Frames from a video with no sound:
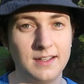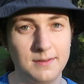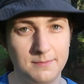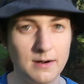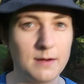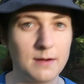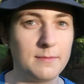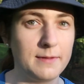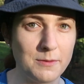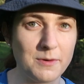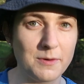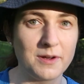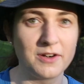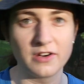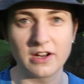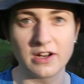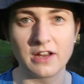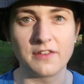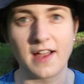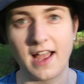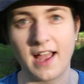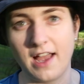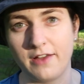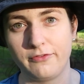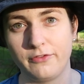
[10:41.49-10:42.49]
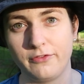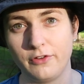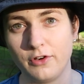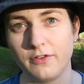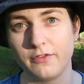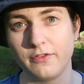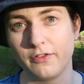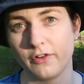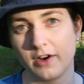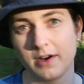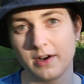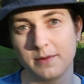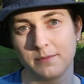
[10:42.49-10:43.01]
probably wondering if I have food
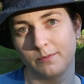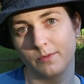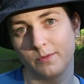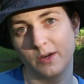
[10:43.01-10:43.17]
for him,